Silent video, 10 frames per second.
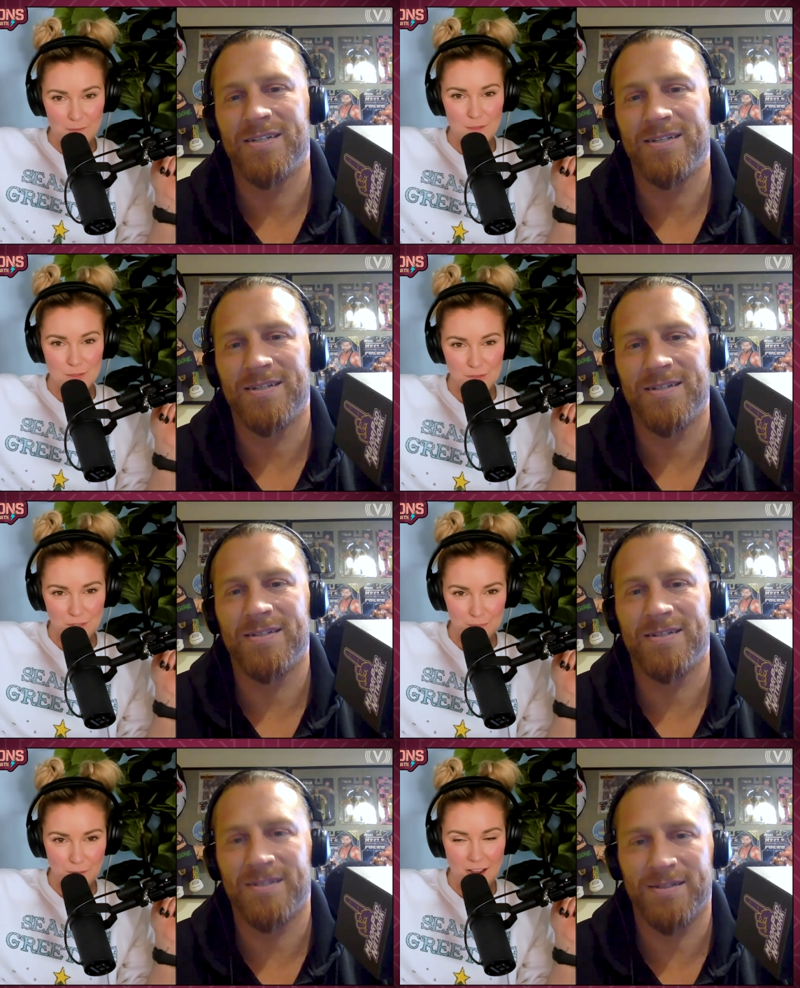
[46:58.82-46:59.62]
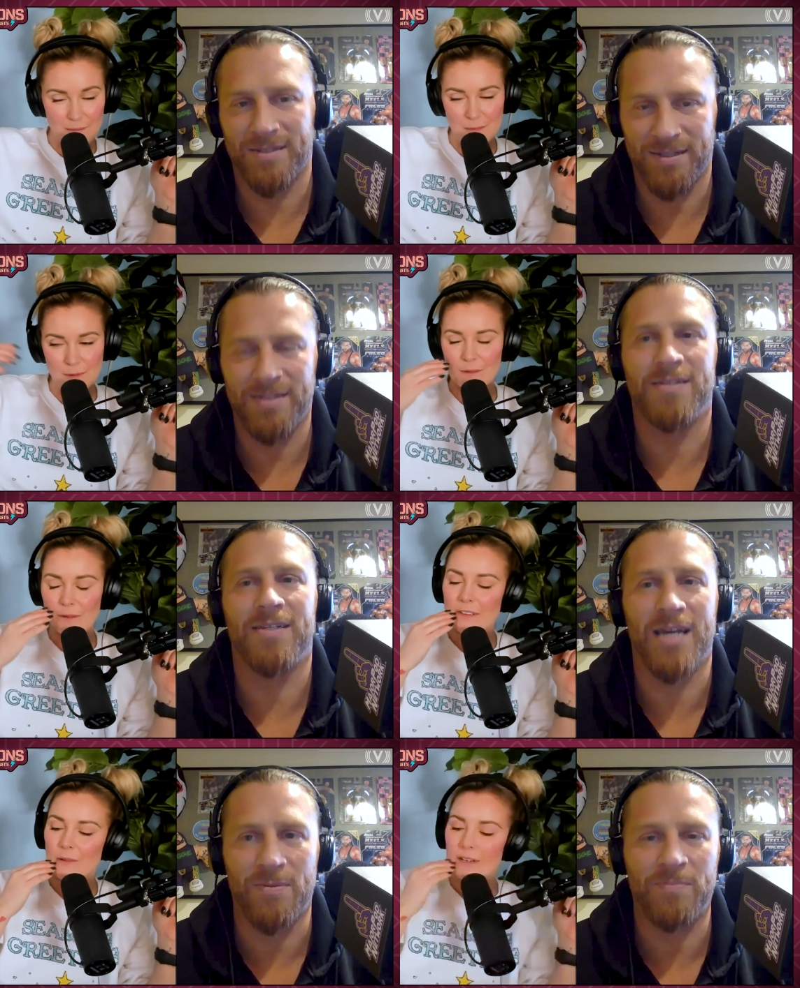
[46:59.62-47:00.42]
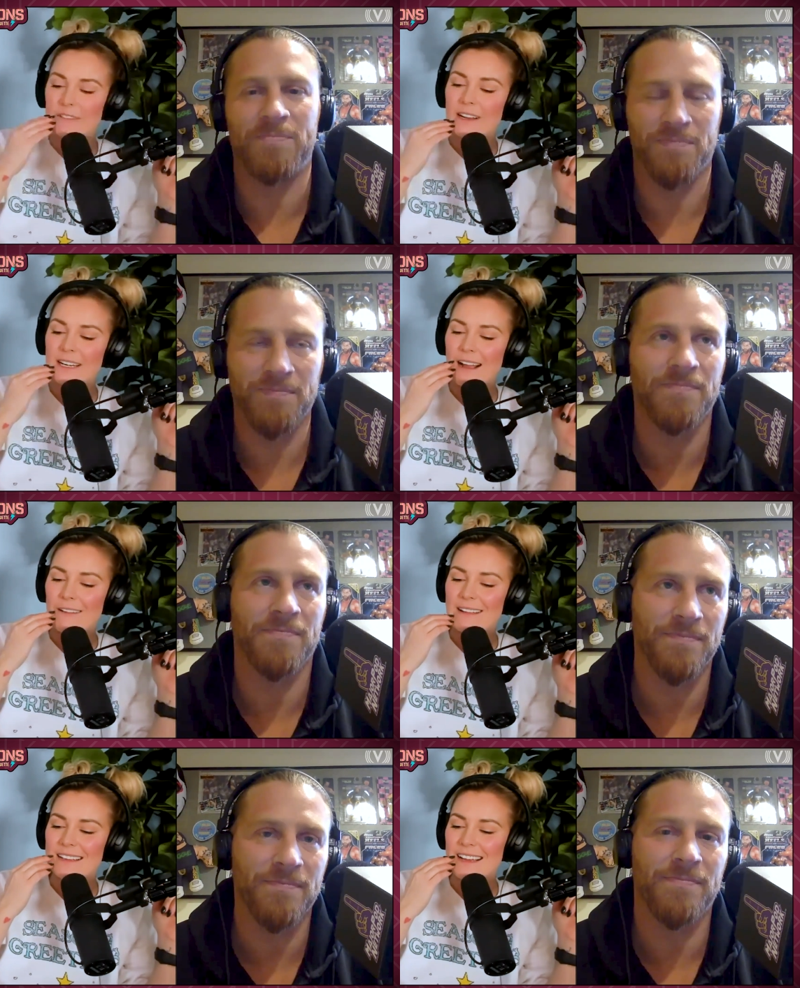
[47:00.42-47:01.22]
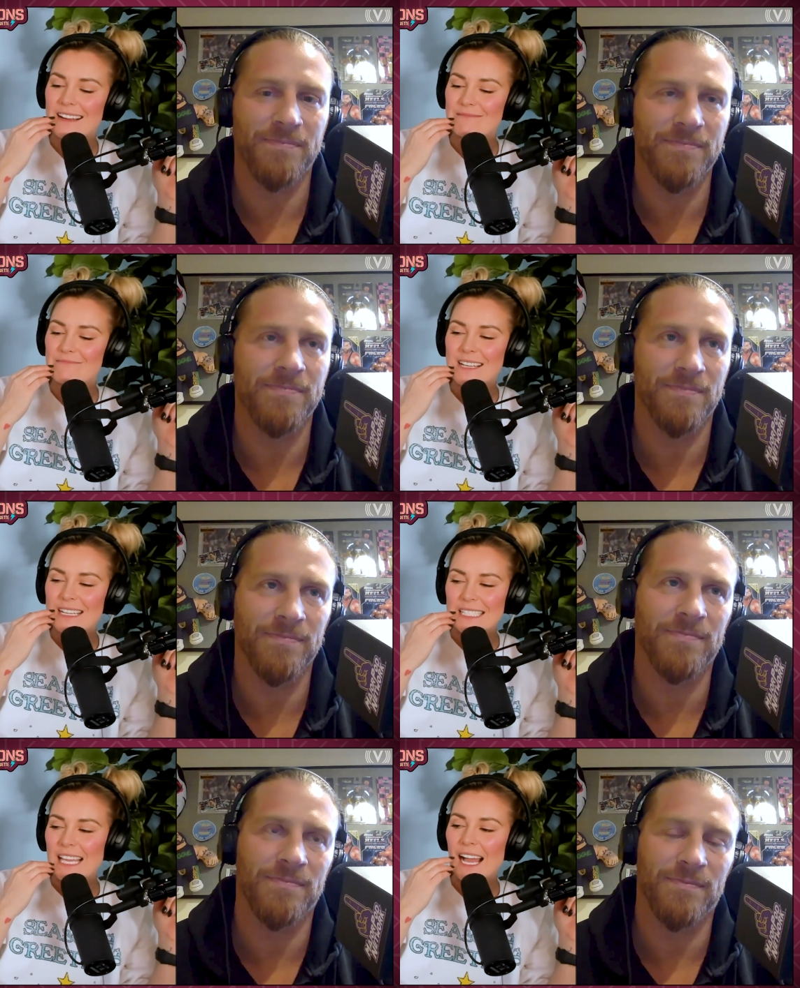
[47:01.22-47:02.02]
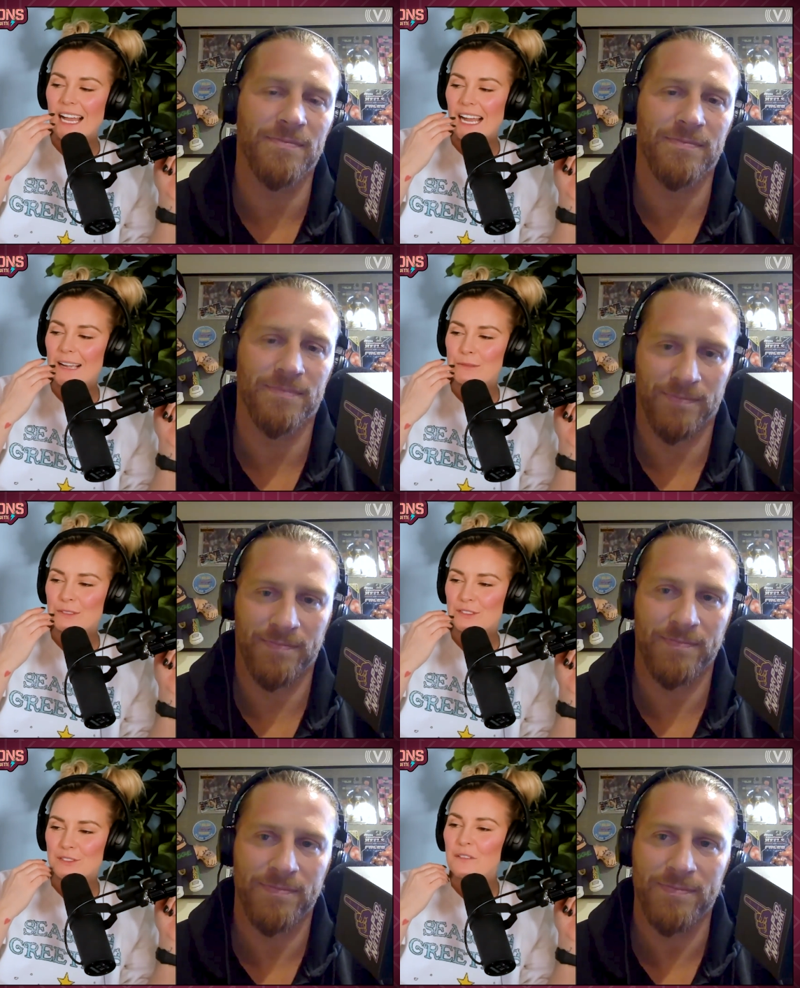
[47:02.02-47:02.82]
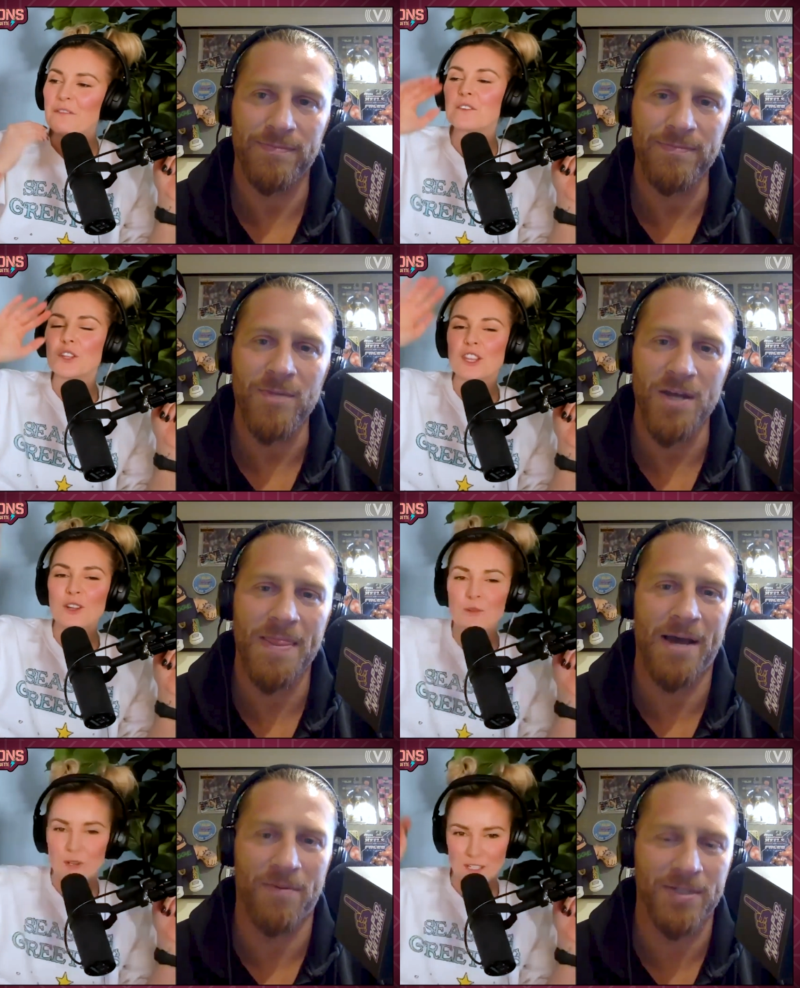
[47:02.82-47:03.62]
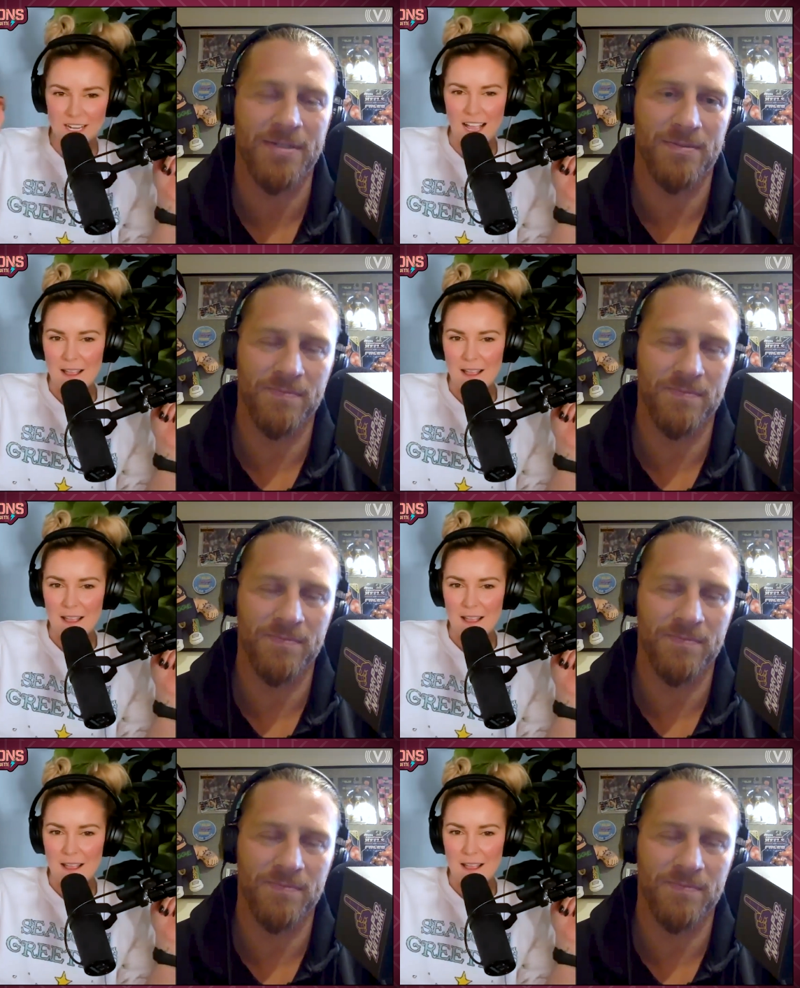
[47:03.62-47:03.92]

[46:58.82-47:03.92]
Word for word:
Speaker 1: which is just behind me where we're yep. recording right now. And um yeah I was floored. That was